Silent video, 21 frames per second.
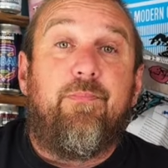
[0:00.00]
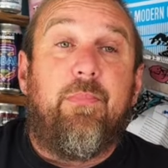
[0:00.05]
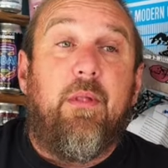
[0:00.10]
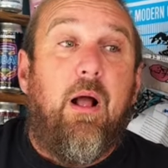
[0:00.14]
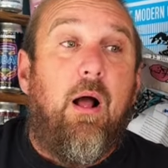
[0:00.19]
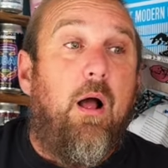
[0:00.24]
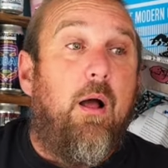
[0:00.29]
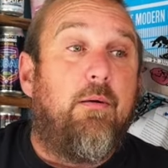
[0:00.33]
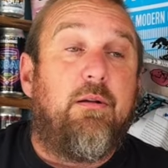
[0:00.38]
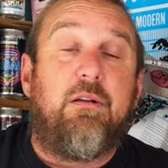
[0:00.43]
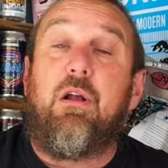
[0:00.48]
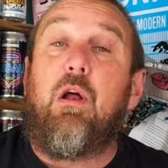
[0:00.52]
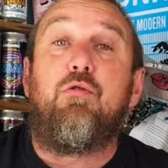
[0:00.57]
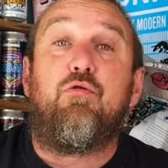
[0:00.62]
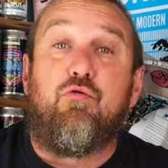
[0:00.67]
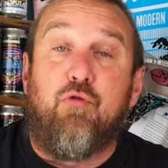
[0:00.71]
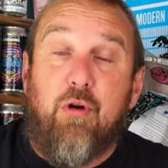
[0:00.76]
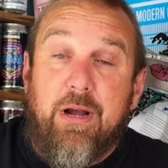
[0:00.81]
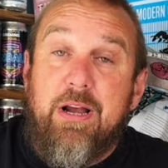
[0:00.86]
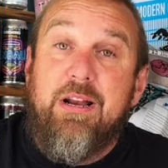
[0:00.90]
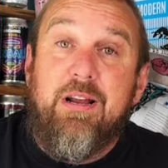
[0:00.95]
Because I don't
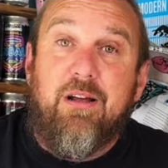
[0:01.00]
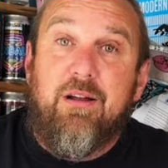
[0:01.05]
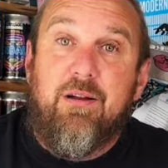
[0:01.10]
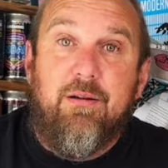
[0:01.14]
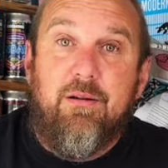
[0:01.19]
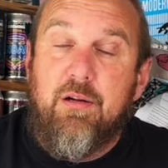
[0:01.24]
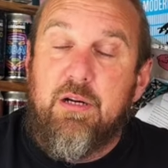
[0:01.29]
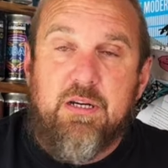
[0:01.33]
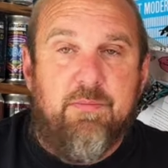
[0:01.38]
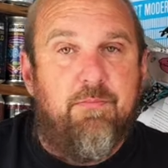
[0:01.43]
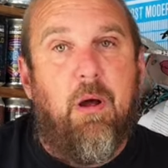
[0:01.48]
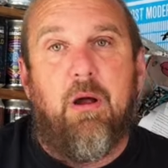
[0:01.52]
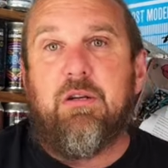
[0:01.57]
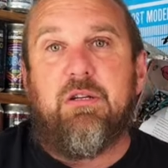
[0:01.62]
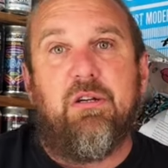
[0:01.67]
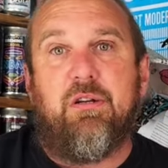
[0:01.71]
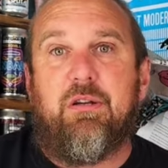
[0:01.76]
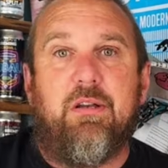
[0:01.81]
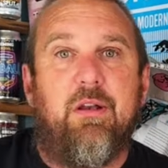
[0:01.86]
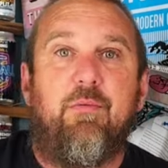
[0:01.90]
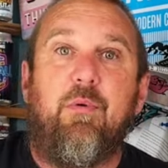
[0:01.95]
drink as much
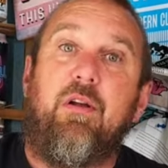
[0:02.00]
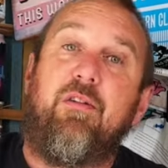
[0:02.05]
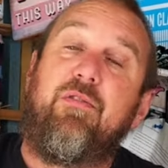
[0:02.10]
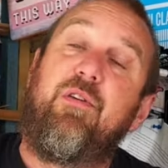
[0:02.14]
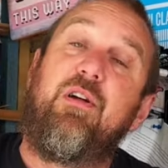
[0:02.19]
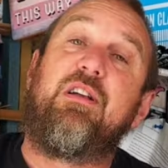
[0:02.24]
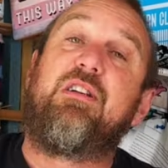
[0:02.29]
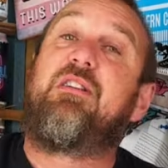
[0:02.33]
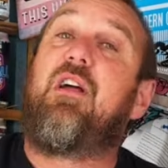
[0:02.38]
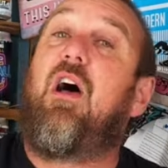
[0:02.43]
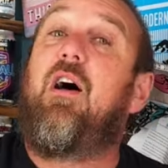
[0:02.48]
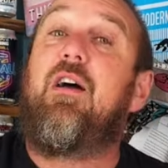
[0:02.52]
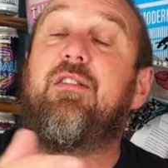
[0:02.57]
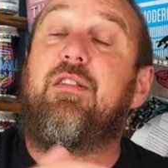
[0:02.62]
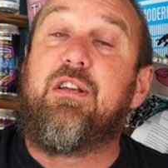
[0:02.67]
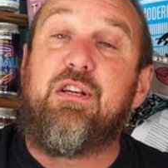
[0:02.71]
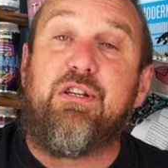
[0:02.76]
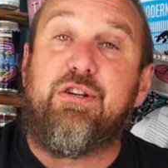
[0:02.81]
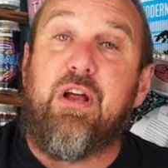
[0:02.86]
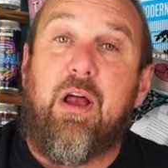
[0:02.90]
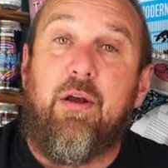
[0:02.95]
as I did when I first started
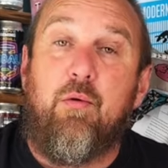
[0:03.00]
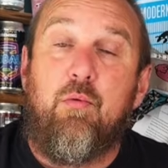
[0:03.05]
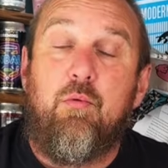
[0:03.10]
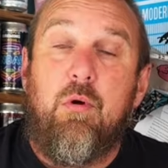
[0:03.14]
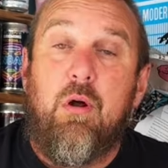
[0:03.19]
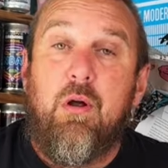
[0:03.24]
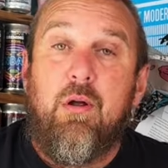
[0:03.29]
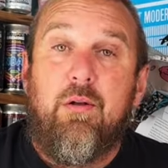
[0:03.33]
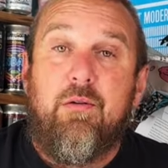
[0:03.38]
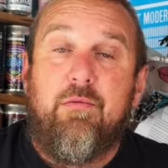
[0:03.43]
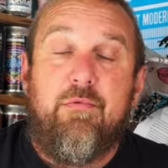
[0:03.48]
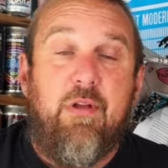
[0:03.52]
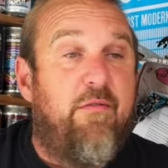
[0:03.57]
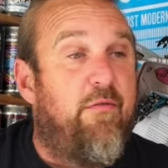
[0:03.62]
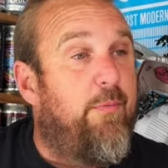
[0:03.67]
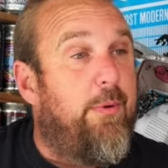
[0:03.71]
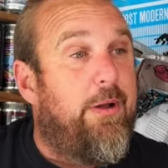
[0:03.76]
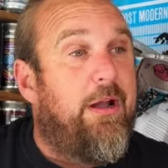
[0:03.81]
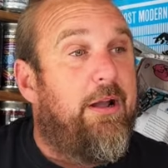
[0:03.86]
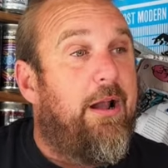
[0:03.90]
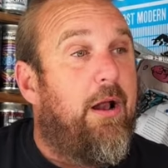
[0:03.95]
this channel. Never
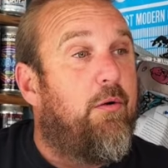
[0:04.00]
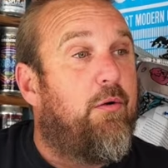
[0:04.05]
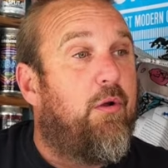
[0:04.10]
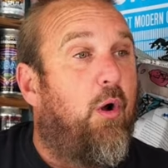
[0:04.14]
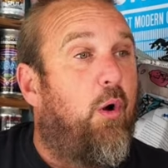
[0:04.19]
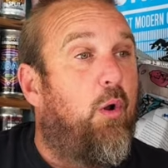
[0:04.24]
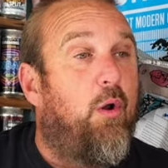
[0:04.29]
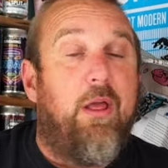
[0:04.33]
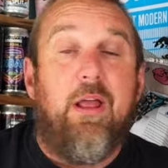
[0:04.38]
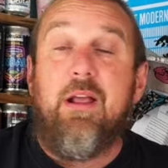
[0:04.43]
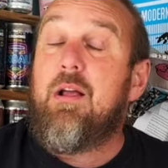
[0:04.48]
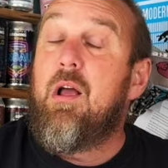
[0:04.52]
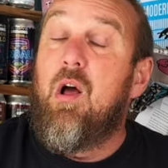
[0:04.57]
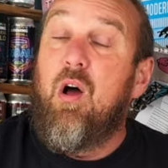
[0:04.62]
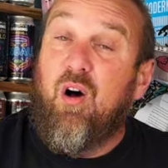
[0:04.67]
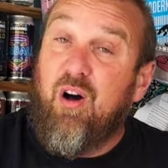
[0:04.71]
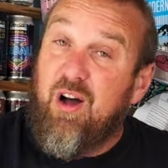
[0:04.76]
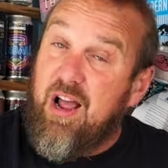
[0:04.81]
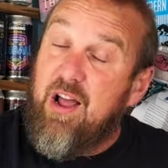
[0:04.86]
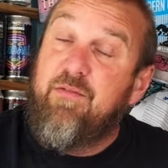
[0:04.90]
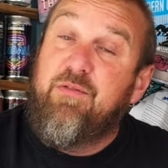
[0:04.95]
been an alcoholic.
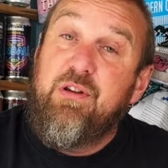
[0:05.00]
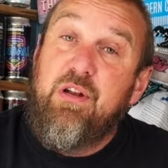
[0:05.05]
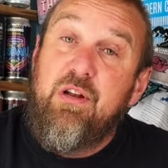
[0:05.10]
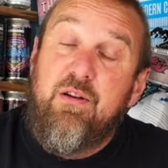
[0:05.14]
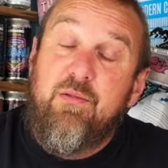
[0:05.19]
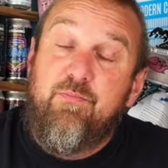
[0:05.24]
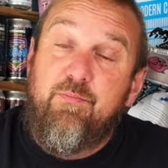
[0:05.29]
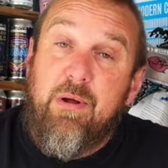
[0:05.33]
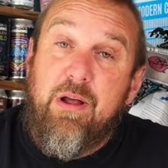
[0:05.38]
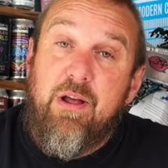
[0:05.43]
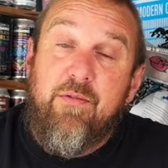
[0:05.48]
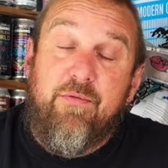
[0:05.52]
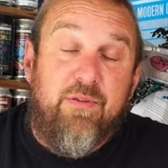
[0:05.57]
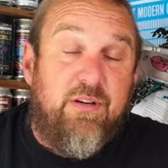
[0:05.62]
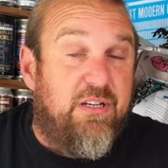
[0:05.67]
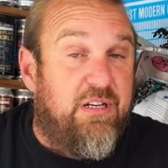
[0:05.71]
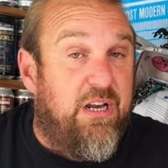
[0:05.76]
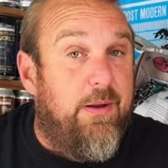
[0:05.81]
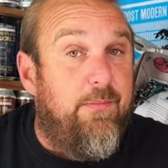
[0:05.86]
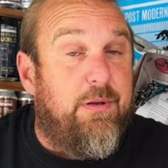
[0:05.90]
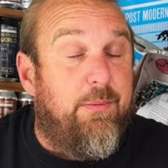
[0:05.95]
I have used beer for
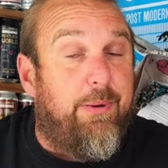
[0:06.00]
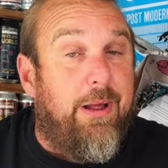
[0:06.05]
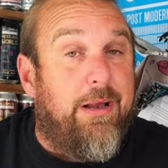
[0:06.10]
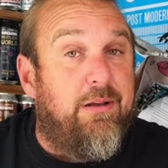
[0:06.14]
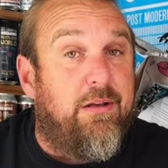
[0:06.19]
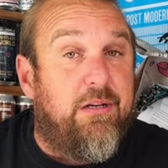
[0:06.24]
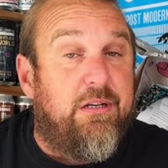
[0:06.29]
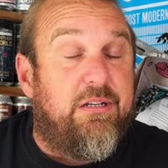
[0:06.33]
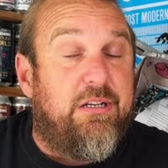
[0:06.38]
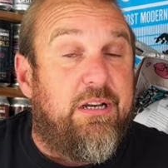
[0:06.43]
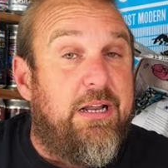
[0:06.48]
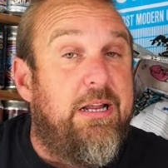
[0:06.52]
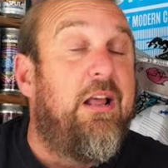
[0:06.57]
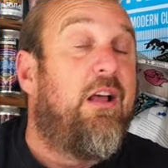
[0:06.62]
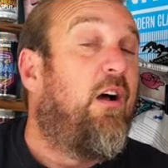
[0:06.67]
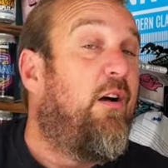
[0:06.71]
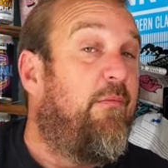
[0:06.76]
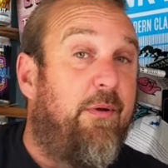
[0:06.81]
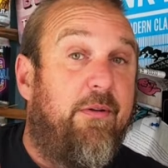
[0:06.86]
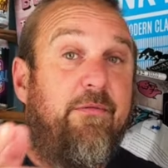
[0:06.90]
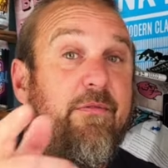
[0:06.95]
sleep dependency.
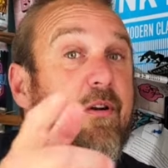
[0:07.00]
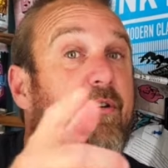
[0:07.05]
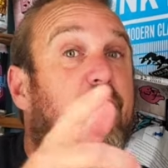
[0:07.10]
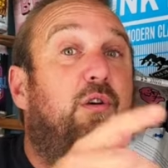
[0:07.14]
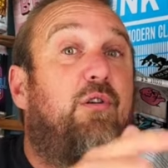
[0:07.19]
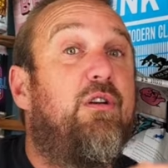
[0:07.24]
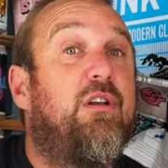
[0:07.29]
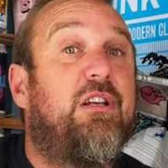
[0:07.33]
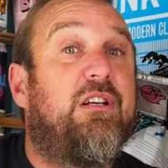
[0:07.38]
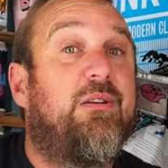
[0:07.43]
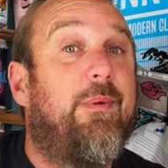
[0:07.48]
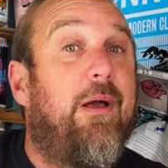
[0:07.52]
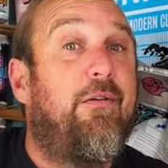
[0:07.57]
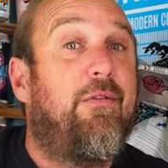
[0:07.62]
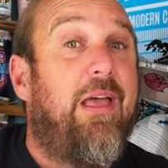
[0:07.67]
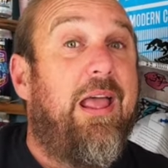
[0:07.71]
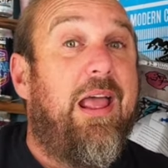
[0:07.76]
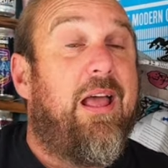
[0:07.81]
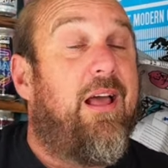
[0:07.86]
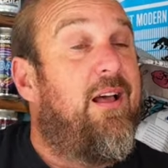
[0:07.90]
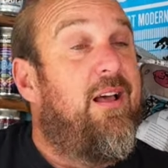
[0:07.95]
I've been very honest about
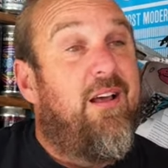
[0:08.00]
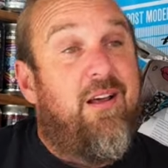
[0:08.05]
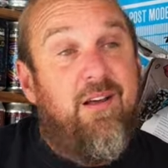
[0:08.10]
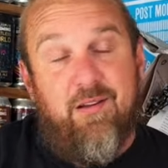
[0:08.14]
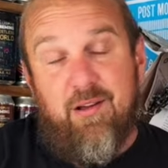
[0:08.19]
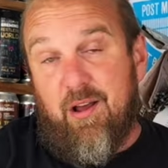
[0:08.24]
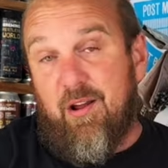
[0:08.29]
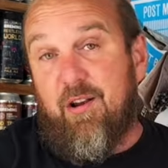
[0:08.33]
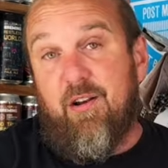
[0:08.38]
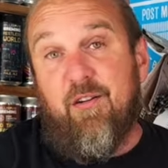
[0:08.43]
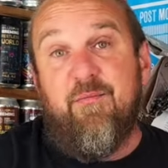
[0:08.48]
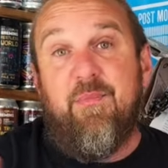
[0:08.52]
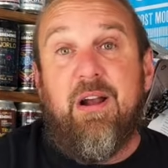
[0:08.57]
that. And I've